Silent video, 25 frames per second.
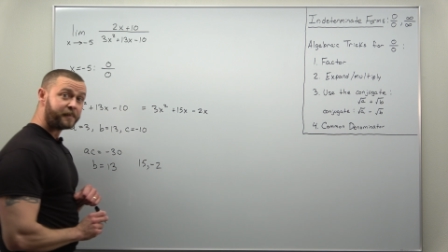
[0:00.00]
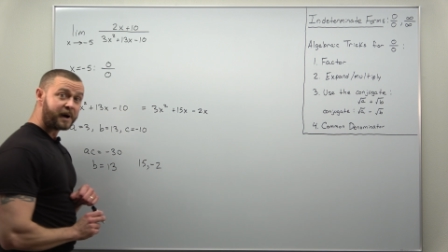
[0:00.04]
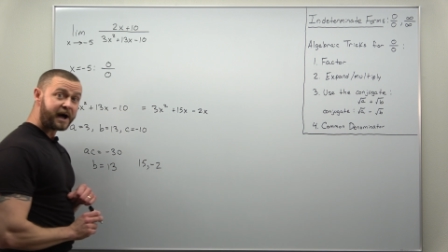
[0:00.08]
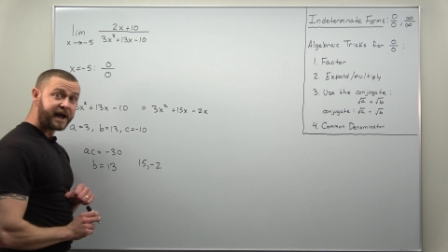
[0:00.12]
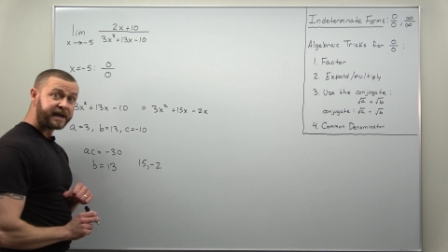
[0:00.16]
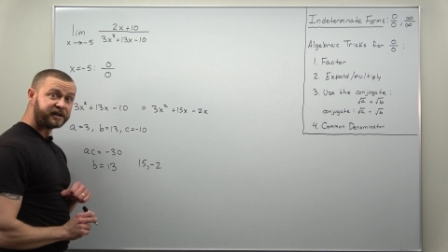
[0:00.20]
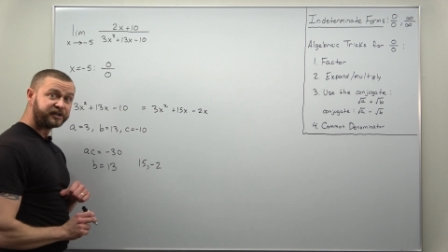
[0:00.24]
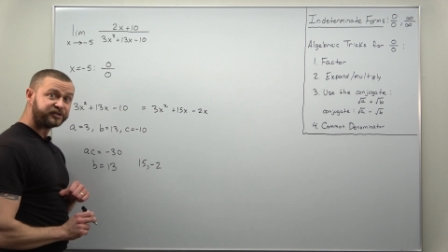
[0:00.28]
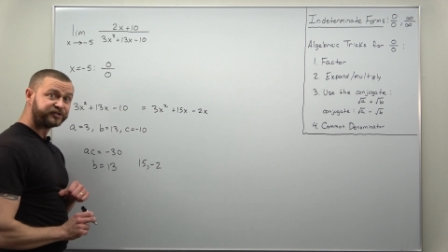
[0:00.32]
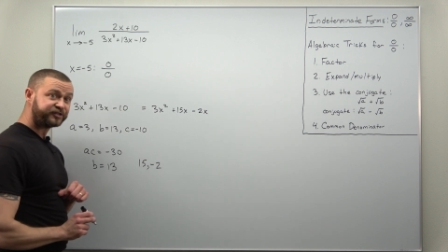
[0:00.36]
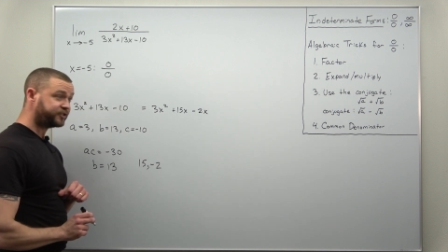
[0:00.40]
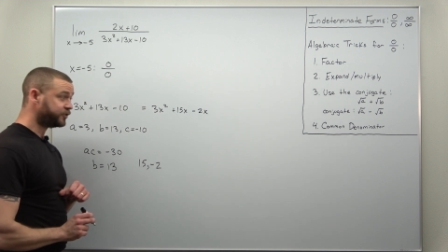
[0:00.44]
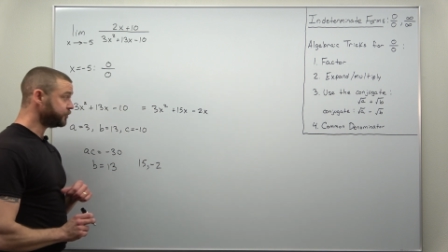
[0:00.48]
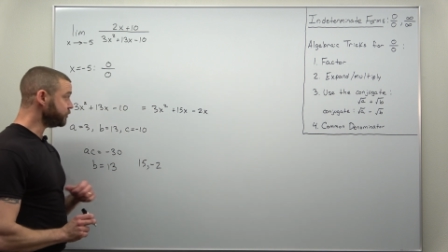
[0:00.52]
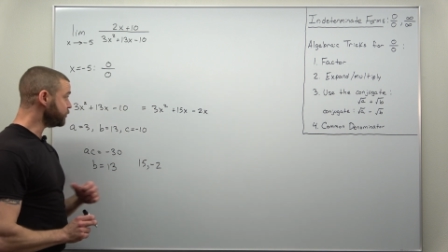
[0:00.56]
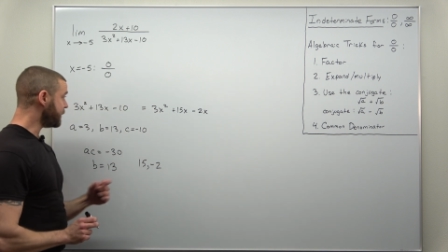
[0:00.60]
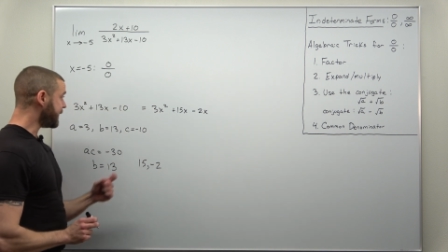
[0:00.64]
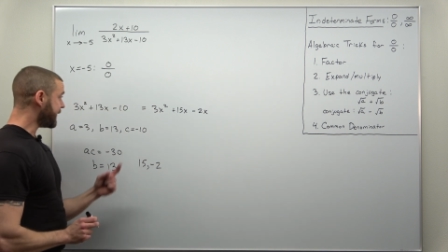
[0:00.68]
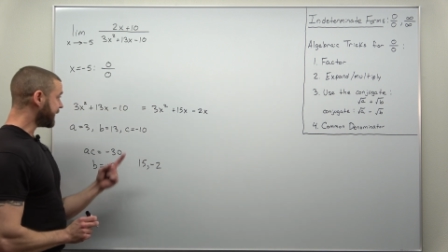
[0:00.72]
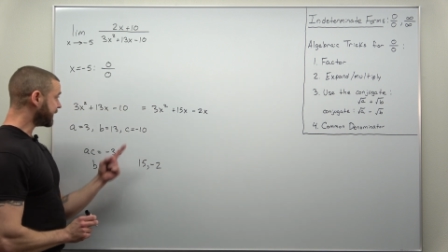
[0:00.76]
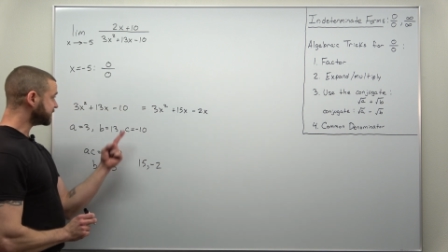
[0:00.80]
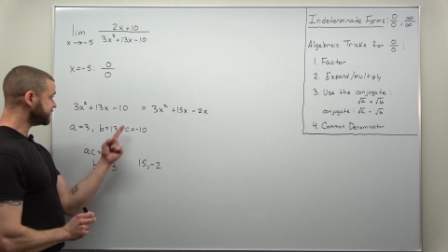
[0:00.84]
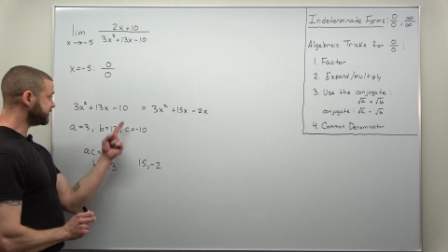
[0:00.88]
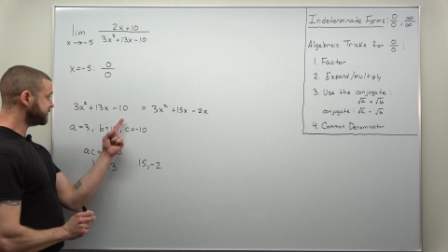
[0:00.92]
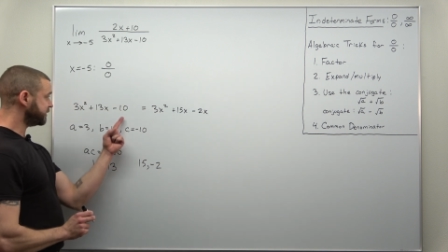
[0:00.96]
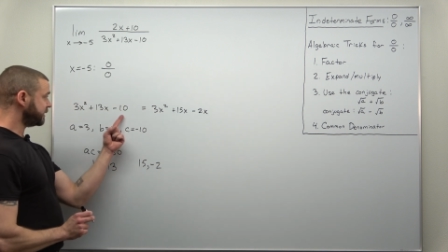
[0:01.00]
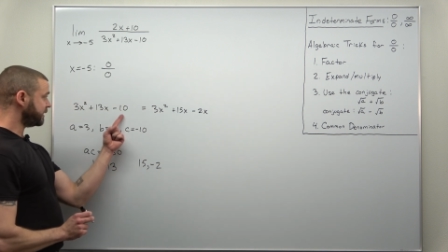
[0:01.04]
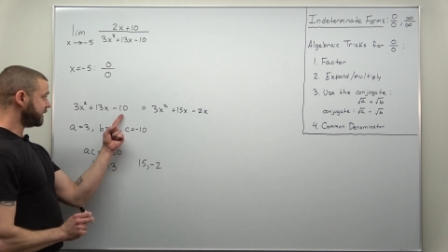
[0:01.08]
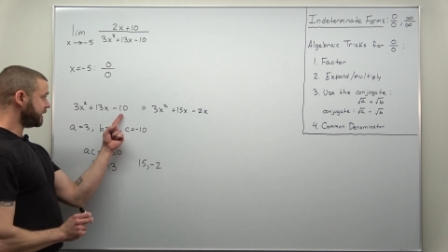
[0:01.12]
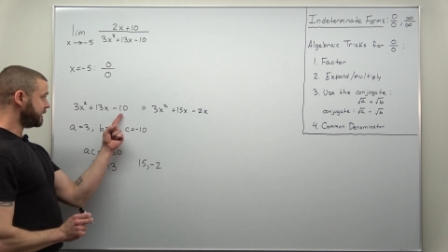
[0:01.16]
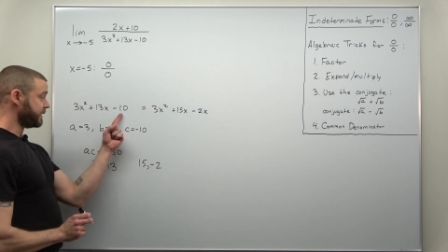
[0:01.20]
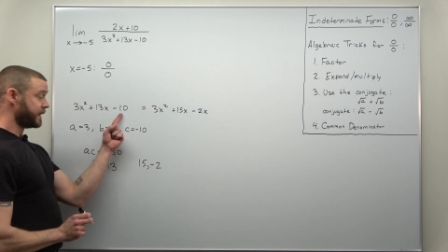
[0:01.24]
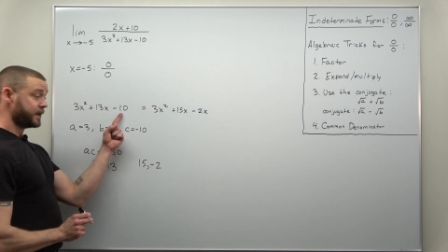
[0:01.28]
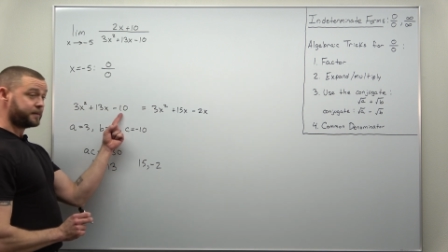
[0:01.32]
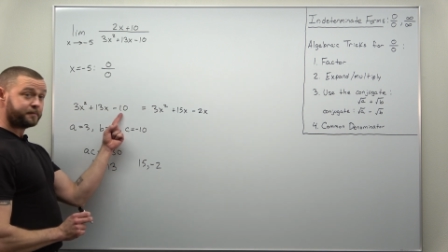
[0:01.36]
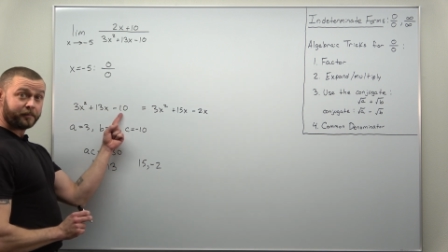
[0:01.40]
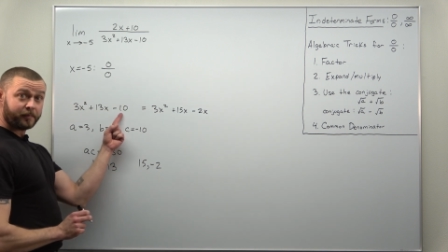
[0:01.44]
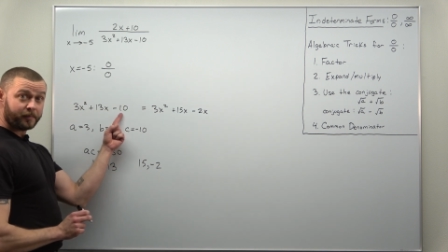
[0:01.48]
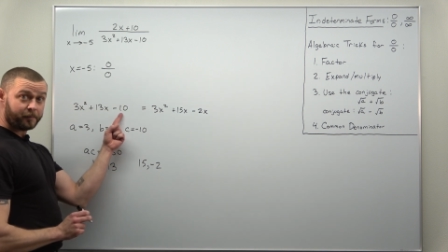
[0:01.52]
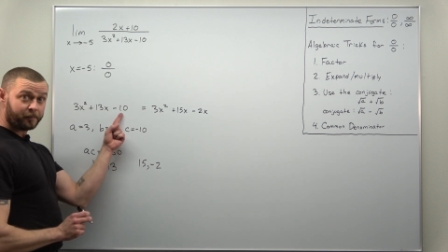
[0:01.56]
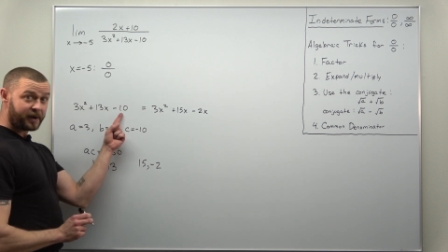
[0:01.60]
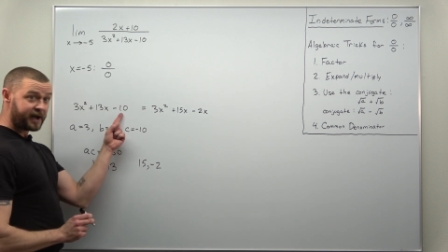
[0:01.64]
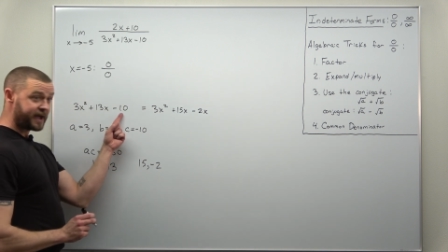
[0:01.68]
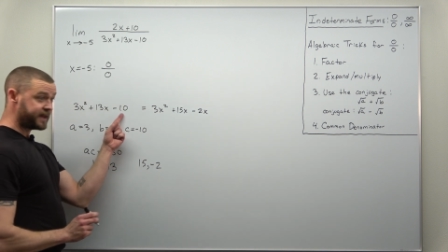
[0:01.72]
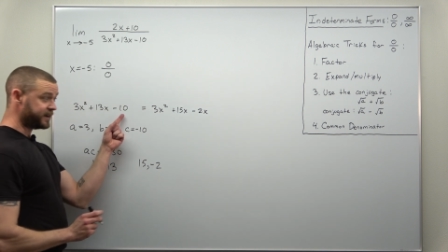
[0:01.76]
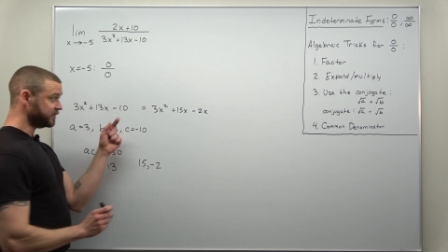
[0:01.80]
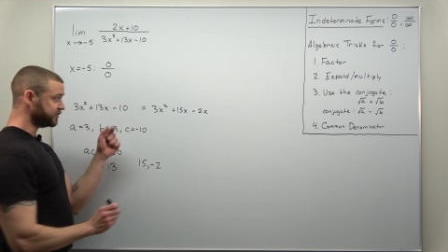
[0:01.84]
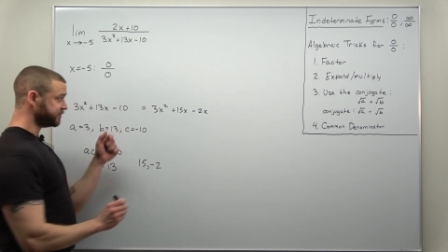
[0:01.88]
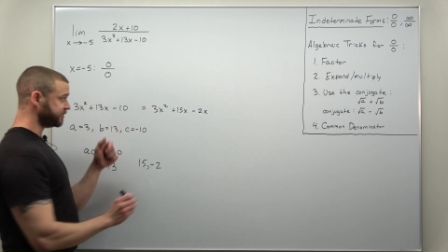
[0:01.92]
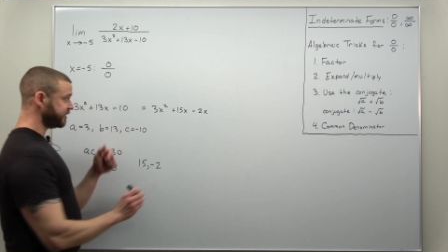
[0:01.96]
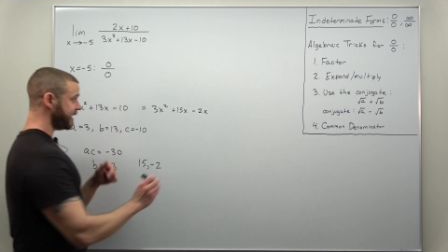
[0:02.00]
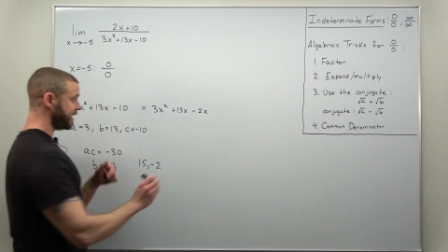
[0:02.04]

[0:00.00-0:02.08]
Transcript: minus 2x, and then minus